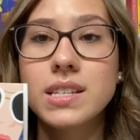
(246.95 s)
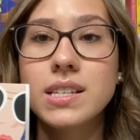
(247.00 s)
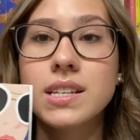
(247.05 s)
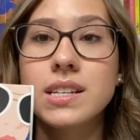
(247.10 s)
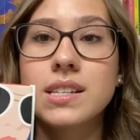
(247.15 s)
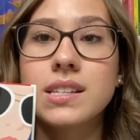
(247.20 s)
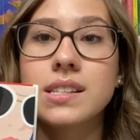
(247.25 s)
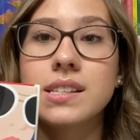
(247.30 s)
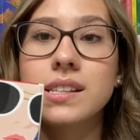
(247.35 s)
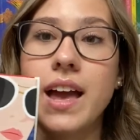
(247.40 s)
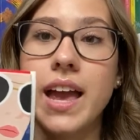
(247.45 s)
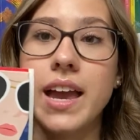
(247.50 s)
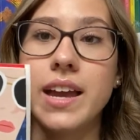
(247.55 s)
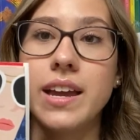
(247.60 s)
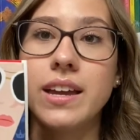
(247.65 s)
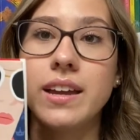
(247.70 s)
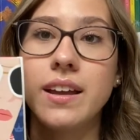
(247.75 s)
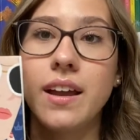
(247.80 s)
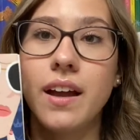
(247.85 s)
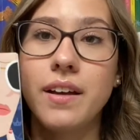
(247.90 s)
is
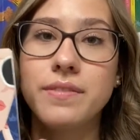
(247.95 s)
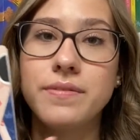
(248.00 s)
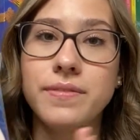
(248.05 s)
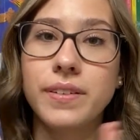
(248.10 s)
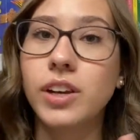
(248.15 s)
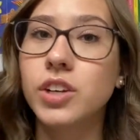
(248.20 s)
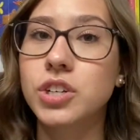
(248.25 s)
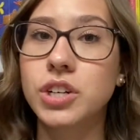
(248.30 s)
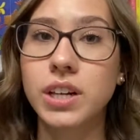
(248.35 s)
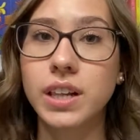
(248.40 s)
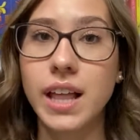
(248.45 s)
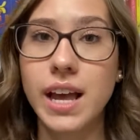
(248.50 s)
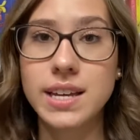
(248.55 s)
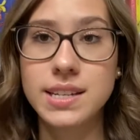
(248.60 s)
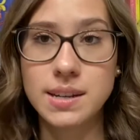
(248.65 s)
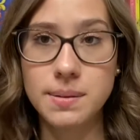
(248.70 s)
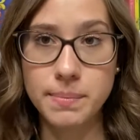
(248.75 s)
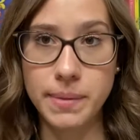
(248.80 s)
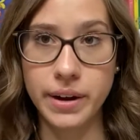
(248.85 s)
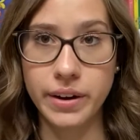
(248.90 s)
a fictionalized
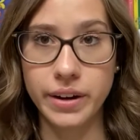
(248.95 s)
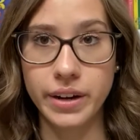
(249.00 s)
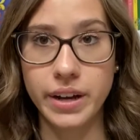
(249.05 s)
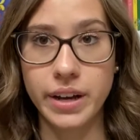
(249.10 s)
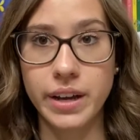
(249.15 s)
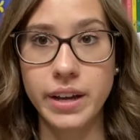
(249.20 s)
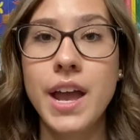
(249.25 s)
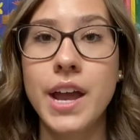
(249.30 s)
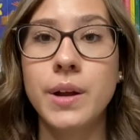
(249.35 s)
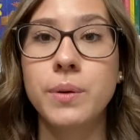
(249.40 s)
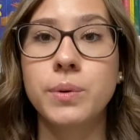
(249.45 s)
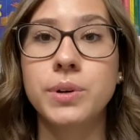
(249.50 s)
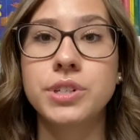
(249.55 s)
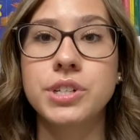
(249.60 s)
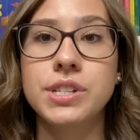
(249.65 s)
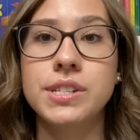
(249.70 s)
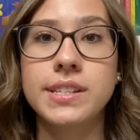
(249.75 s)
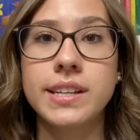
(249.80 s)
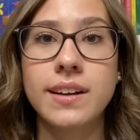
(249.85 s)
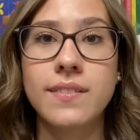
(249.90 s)
America in which
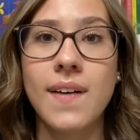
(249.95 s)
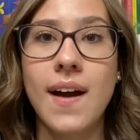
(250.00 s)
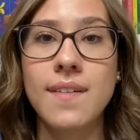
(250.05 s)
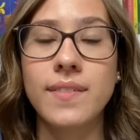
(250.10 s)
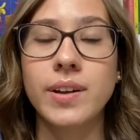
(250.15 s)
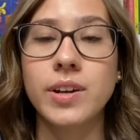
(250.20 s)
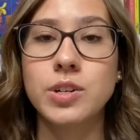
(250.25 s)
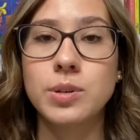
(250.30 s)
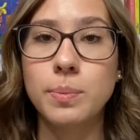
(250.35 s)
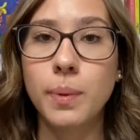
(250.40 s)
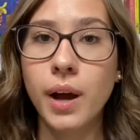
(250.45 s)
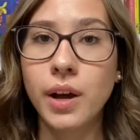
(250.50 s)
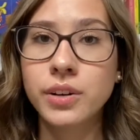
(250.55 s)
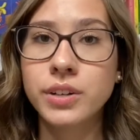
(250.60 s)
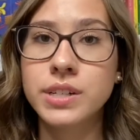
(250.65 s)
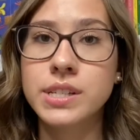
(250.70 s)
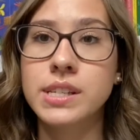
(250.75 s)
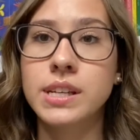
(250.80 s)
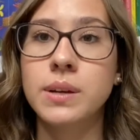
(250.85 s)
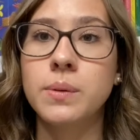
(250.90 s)
instead of having a
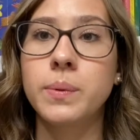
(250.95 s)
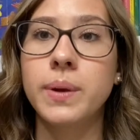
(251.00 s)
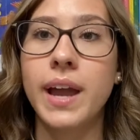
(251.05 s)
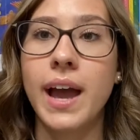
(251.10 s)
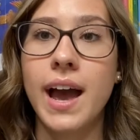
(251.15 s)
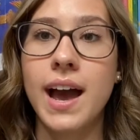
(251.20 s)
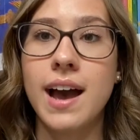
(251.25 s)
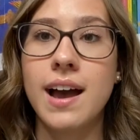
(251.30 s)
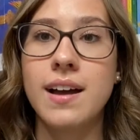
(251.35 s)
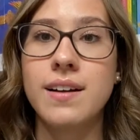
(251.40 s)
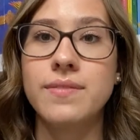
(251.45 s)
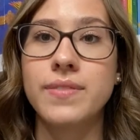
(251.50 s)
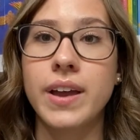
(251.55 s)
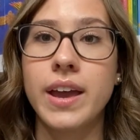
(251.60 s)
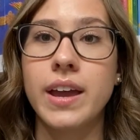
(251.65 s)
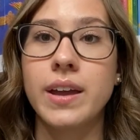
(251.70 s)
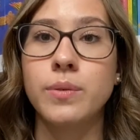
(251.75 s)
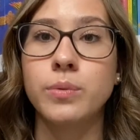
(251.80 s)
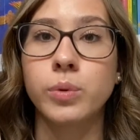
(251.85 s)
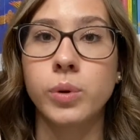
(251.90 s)
democracy, we have
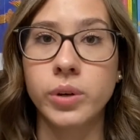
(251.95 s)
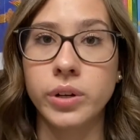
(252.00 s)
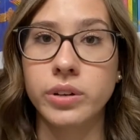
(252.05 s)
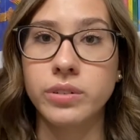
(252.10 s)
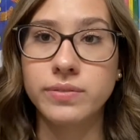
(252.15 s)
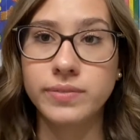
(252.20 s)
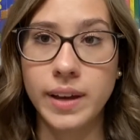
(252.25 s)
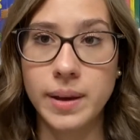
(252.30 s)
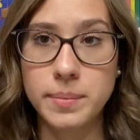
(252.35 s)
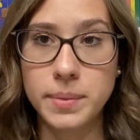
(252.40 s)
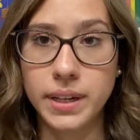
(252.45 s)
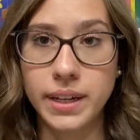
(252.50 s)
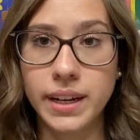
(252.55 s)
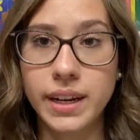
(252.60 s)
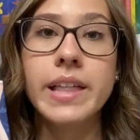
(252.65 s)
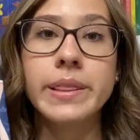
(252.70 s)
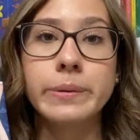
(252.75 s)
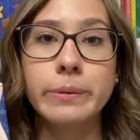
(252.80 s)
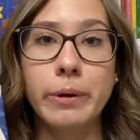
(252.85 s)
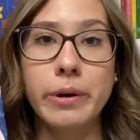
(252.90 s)
a royal family.
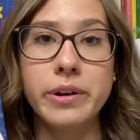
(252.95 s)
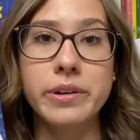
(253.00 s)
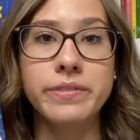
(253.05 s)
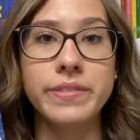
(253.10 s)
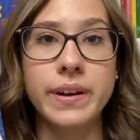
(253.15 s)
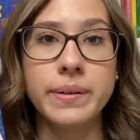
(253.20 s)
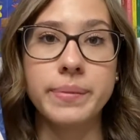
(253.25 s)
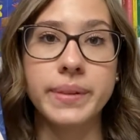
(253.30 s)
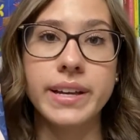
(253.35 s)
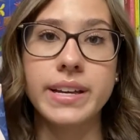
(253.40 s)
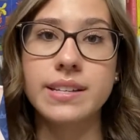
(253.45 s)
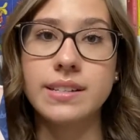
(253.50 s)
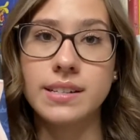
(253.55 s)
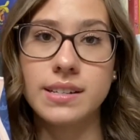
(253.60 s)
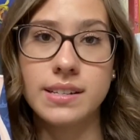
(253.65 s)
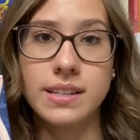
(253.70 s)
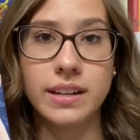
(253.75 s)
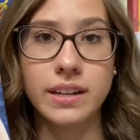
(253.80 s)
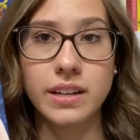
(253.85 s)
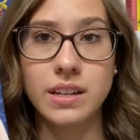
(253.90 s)
And the royal family is
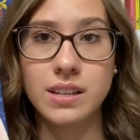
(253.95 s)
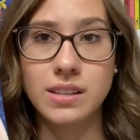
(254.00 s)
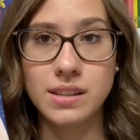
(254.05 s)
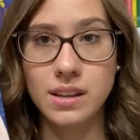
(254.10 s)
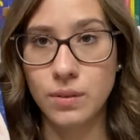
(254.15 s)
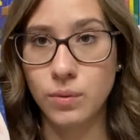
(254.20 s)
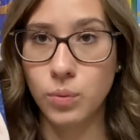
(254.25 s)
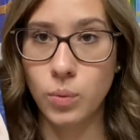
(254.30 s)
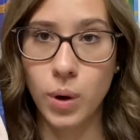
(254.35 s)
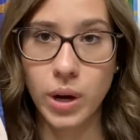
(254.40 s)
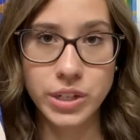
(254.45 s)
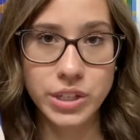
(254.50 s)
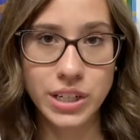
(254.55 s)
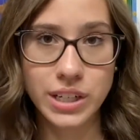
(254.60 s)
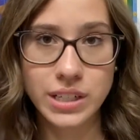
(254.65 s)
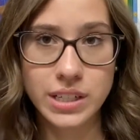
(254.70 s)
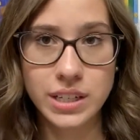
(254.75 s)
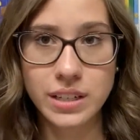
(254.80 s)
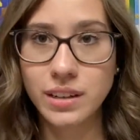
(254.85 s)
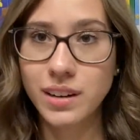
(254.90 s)
descendants of Washington,